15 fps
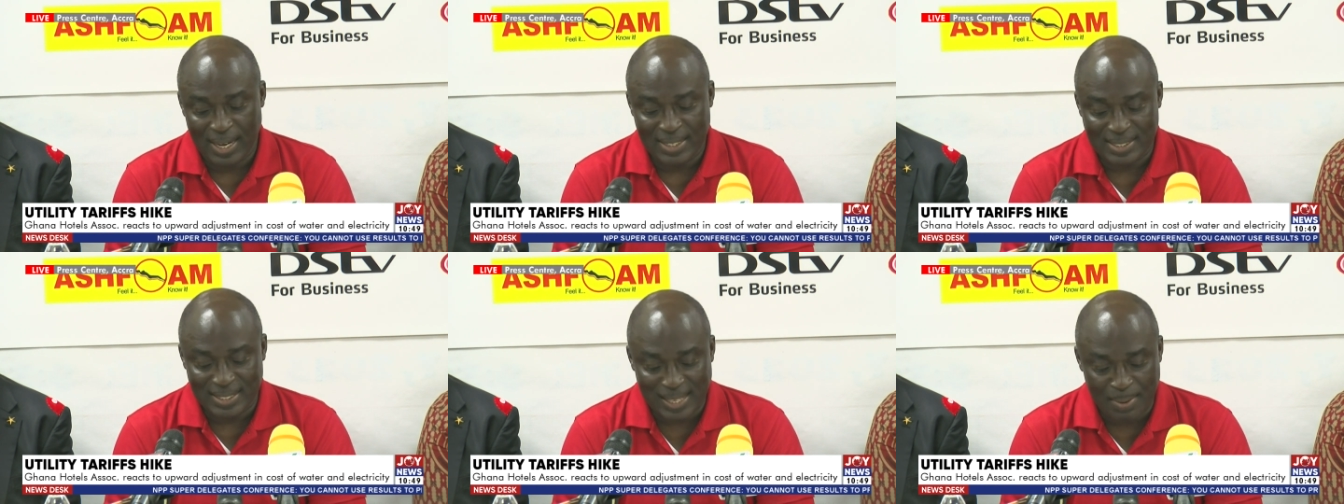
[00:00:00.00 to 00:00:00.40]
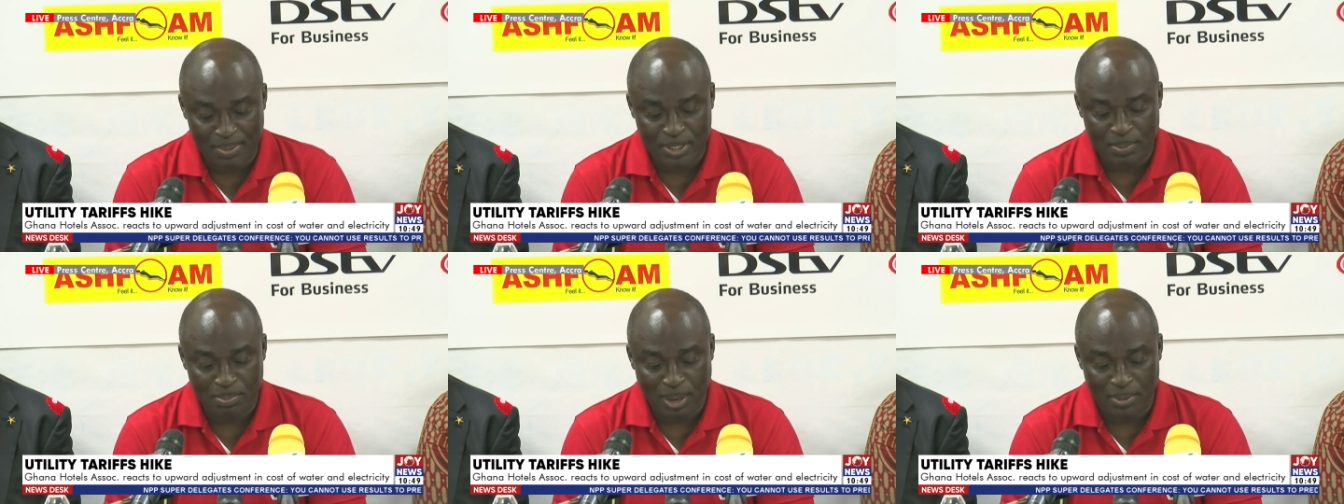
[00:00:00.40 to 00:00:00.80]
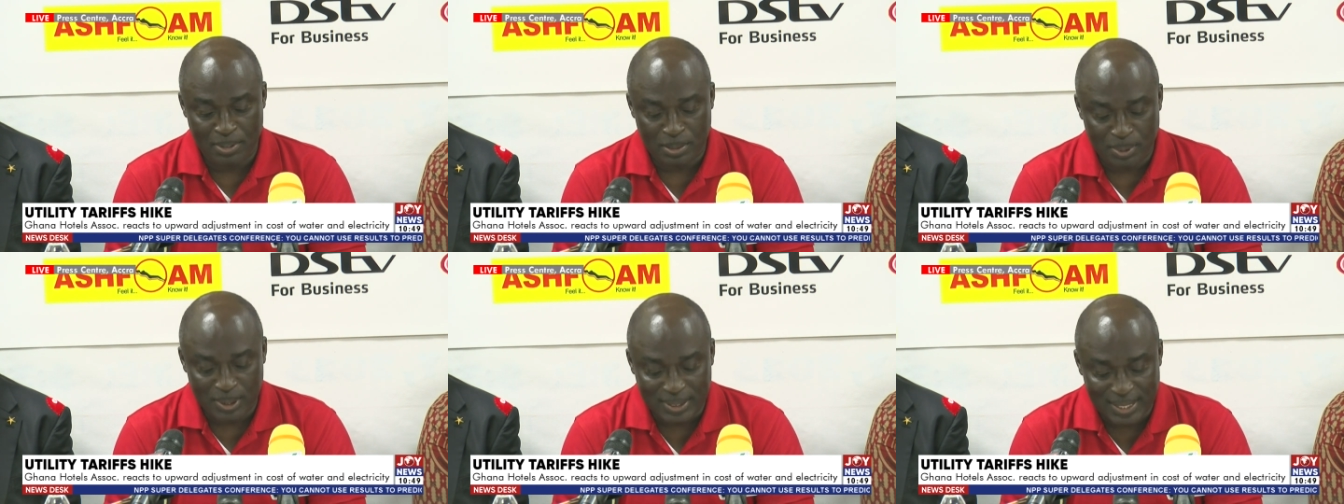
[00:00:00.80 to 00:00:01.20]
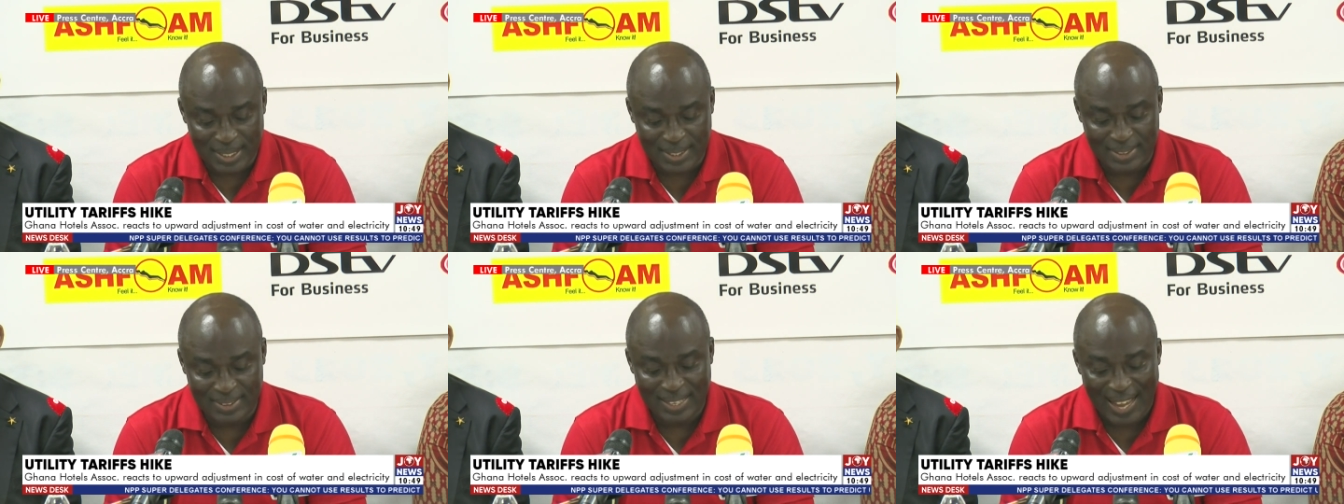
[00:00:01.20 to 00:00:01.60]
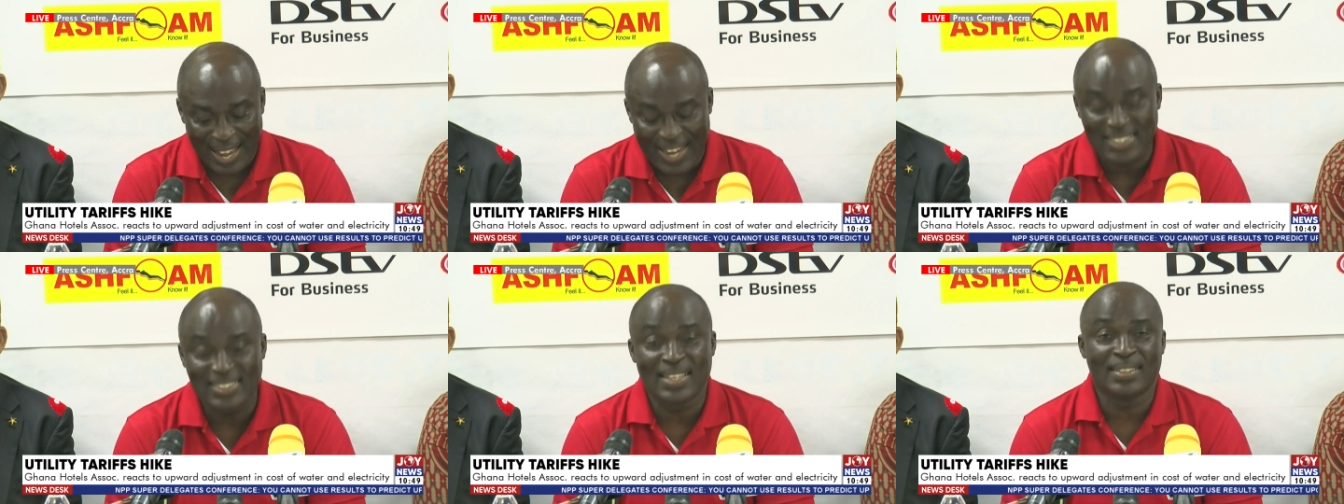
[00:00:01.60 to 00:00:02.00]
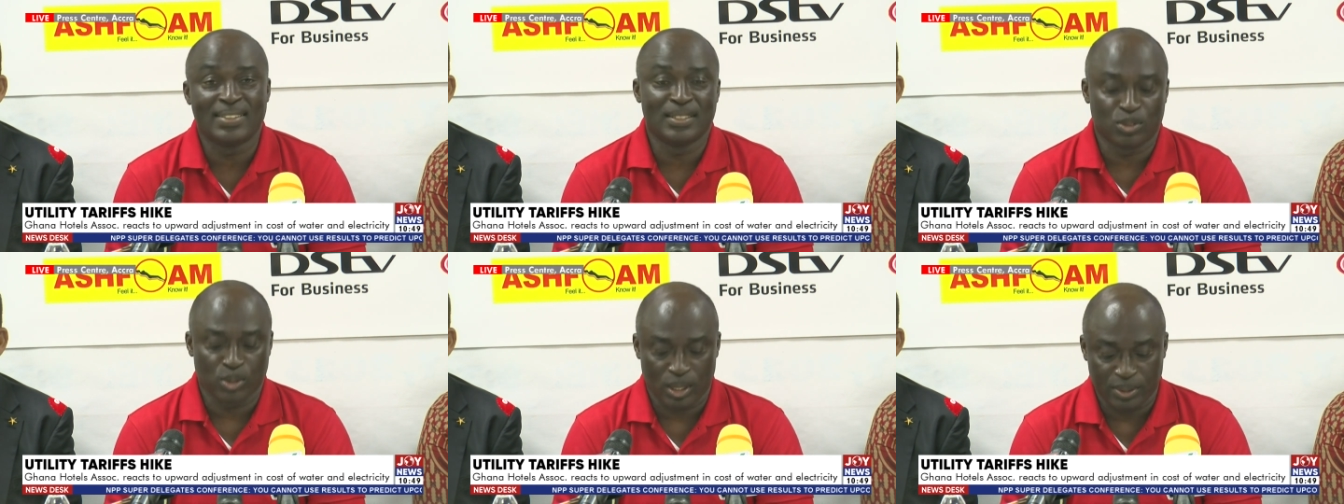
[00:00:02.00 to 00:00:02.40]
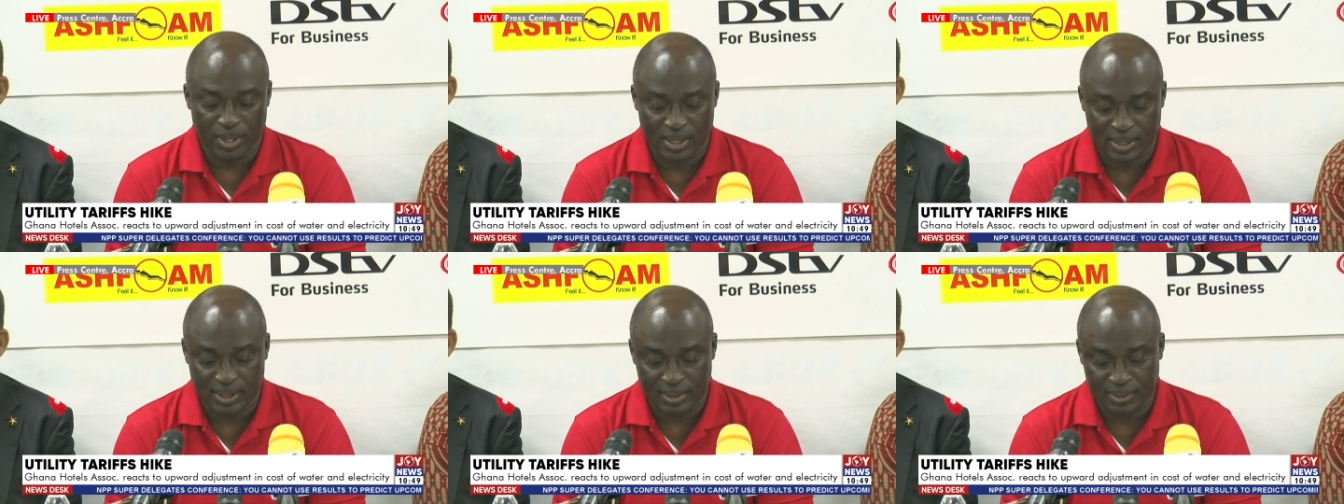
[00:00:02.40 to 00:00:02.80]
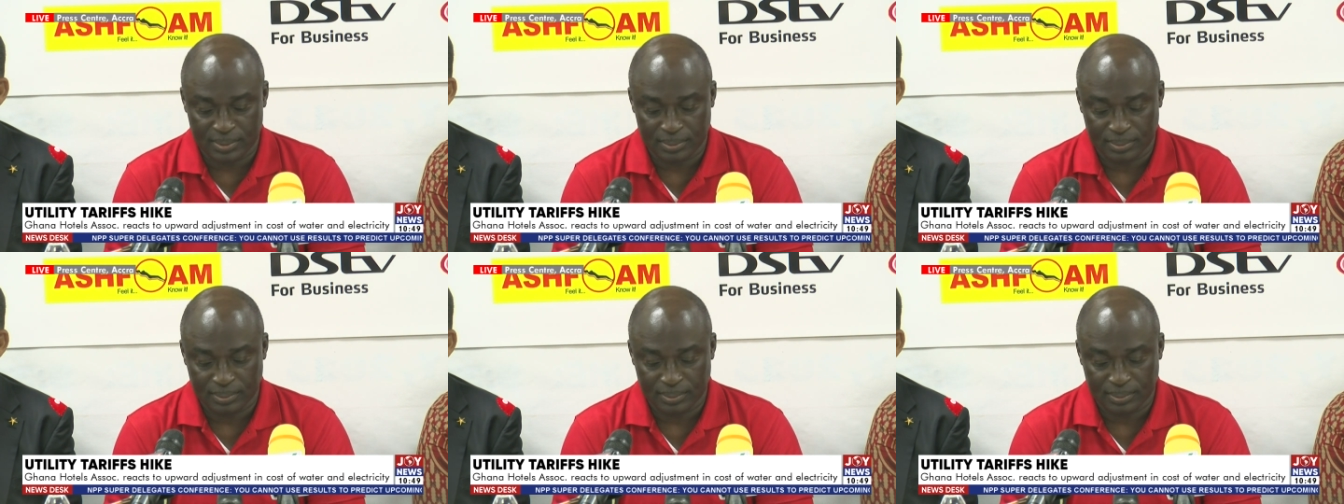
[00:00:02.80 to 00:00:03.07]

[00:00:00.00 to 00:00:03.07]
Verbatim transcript: and steps must be taken urgently to address it.